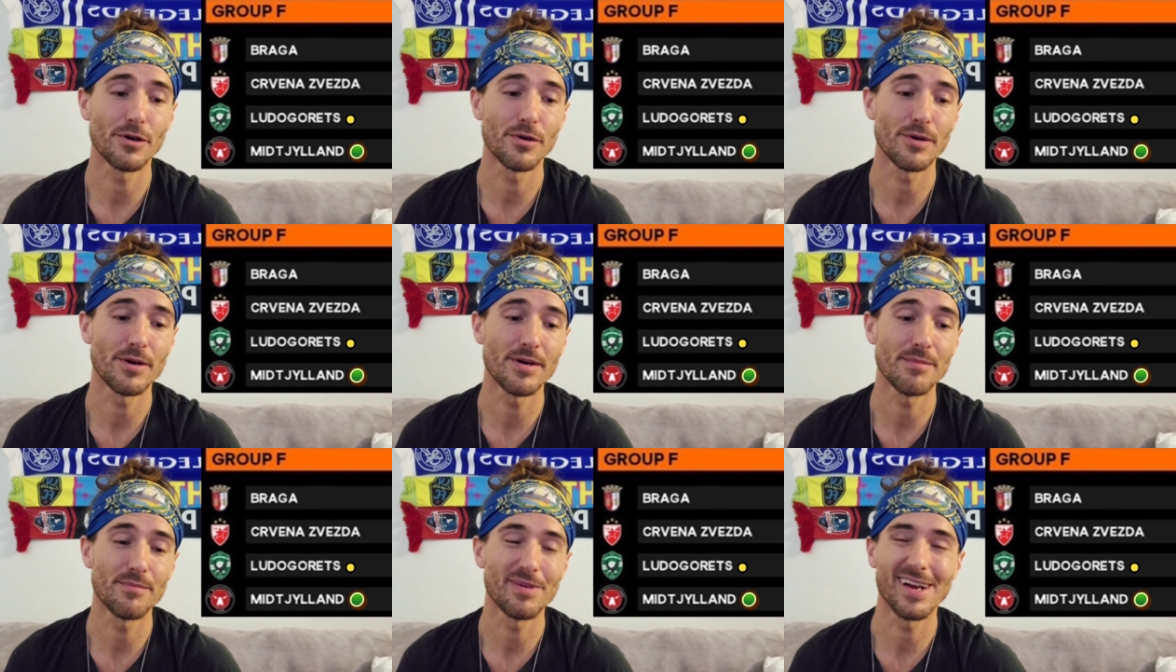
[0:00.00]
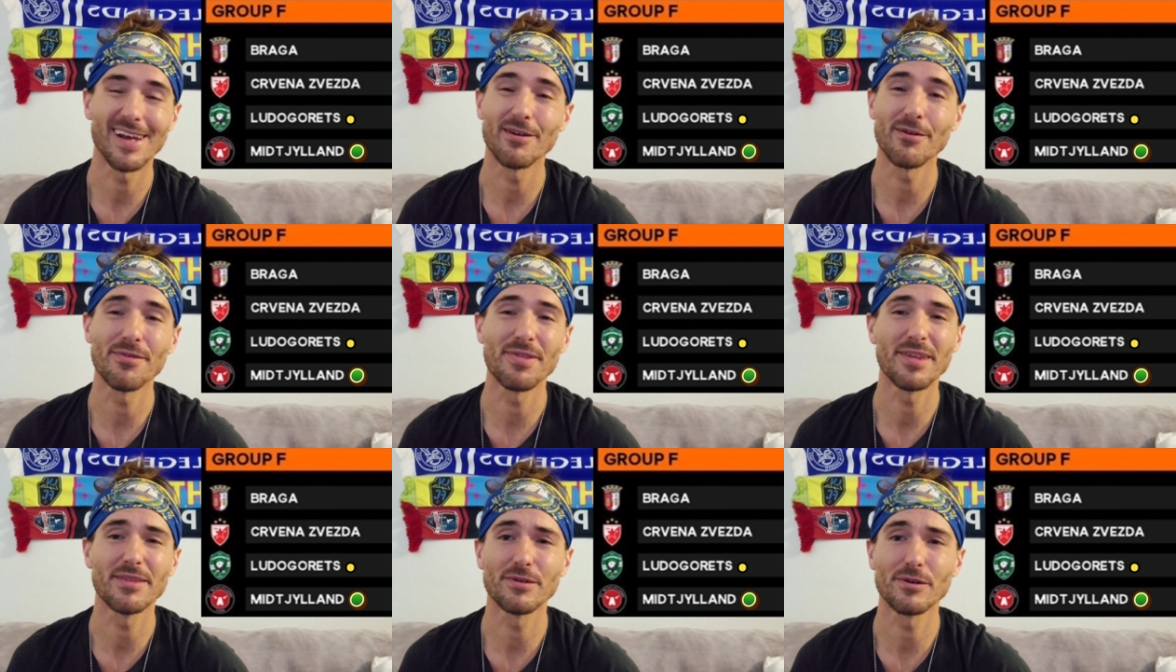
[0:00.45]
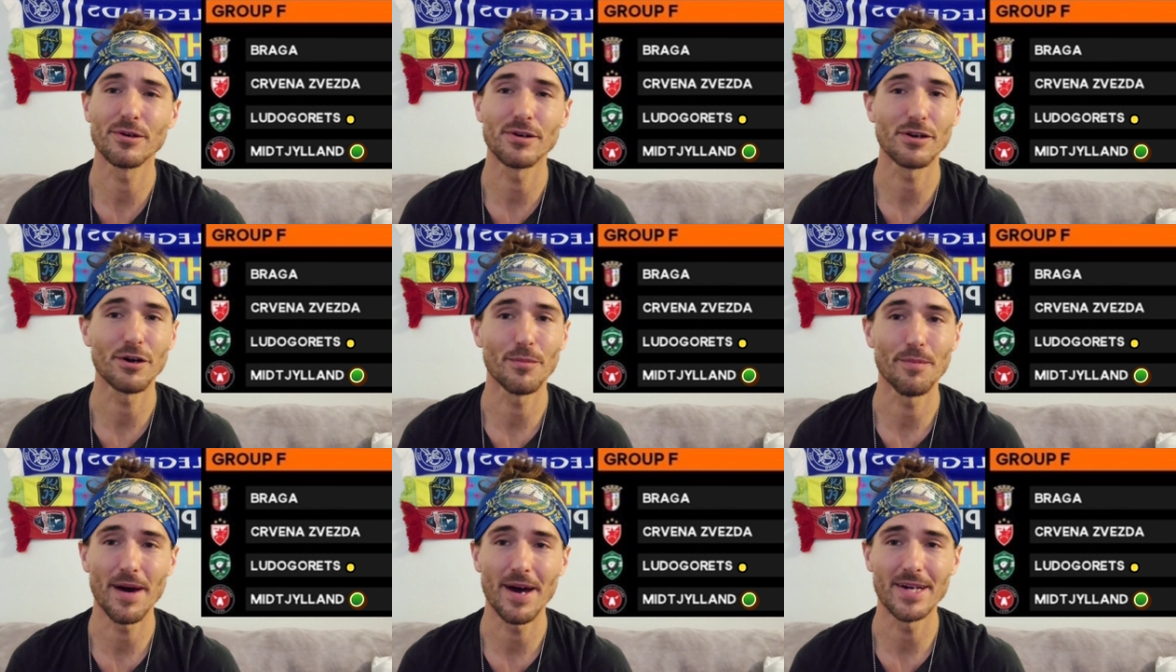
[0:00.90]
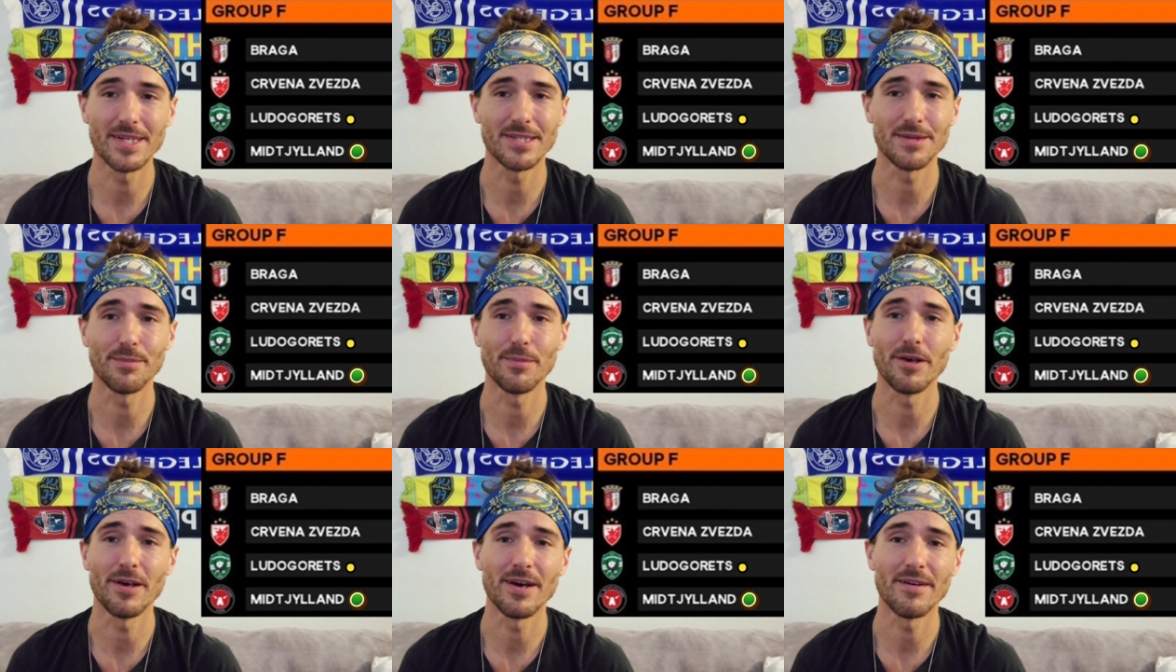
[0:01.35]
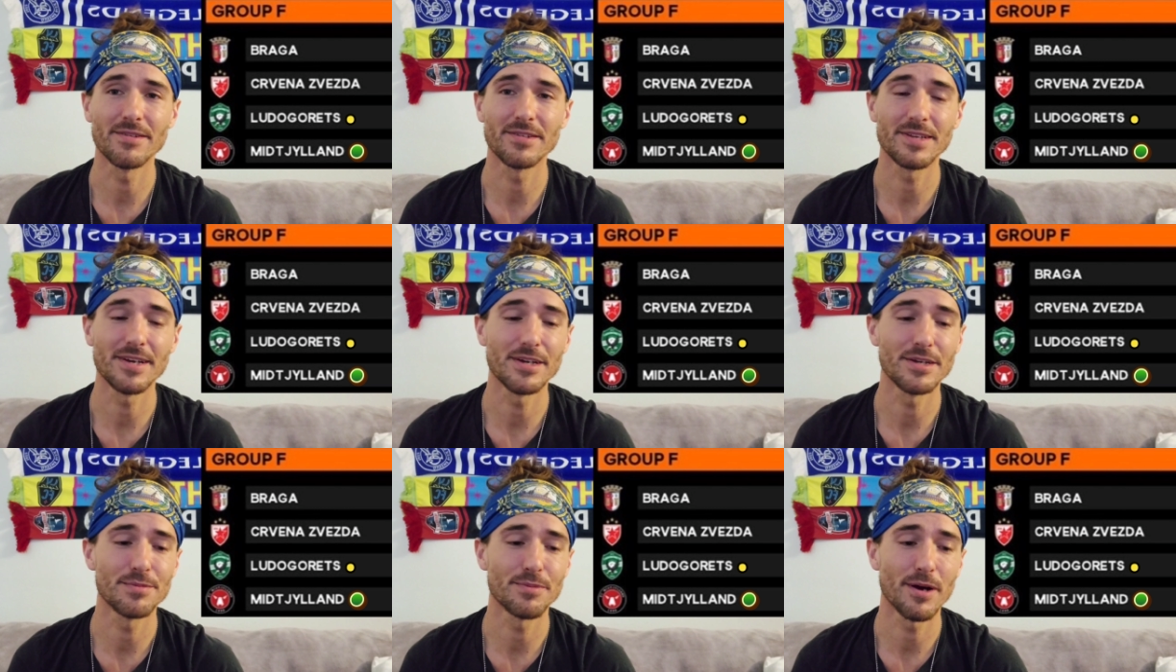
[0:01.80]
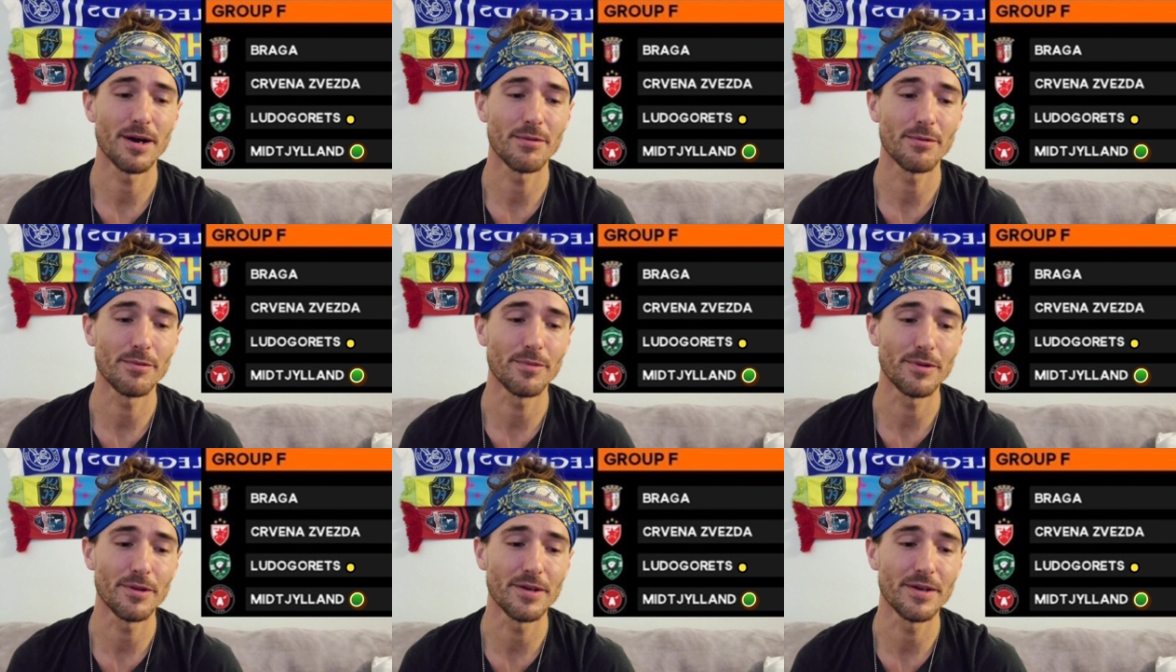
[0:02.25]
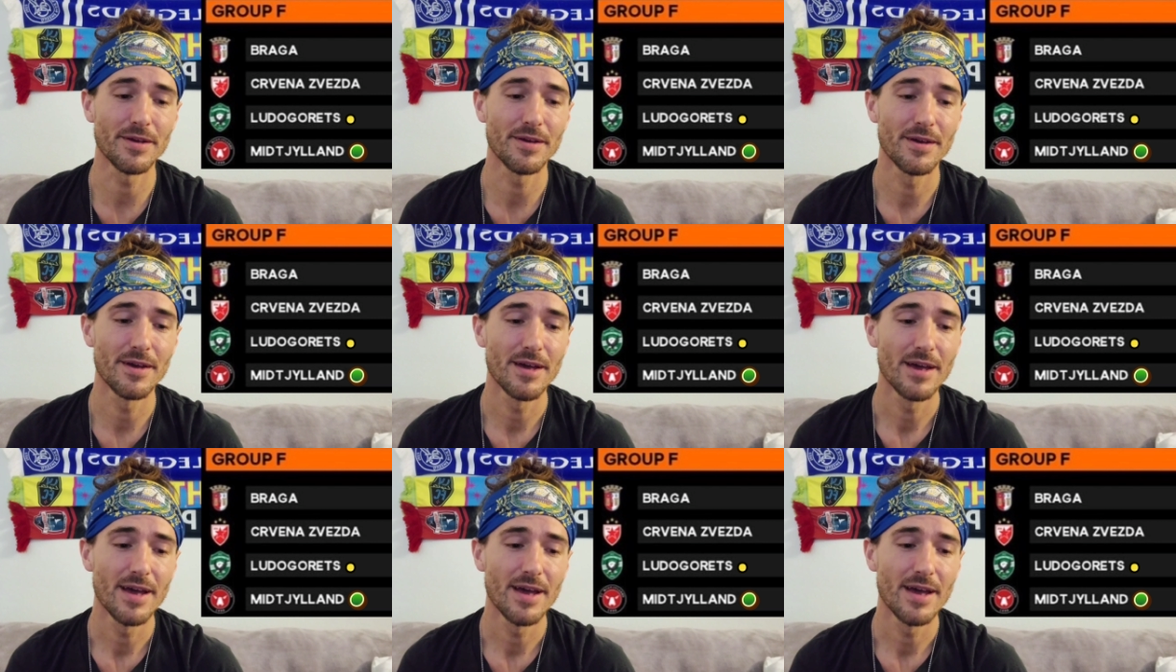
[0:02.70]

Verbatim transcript: to go on, but I don't think they're going to go past the playoff stage probably.